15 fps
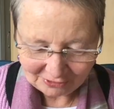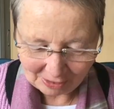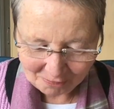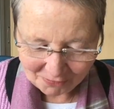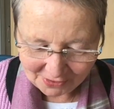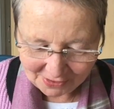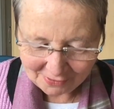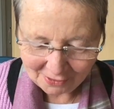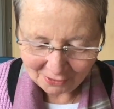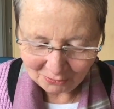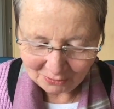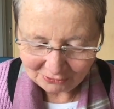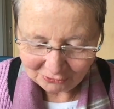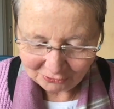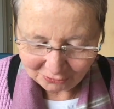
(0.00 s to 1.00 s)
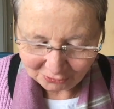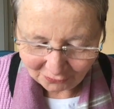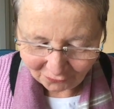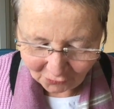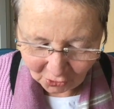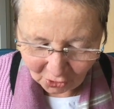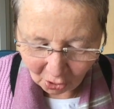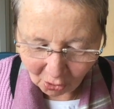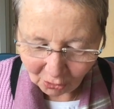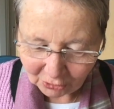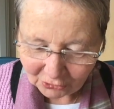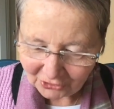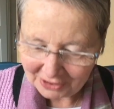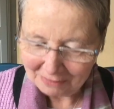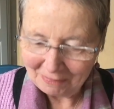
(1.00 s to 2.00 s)
something that was sort of
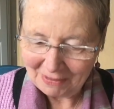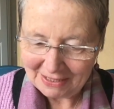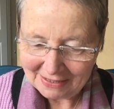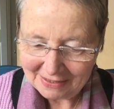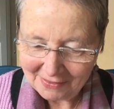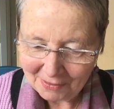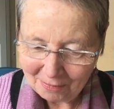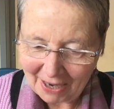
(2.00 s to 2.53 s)
courting me in the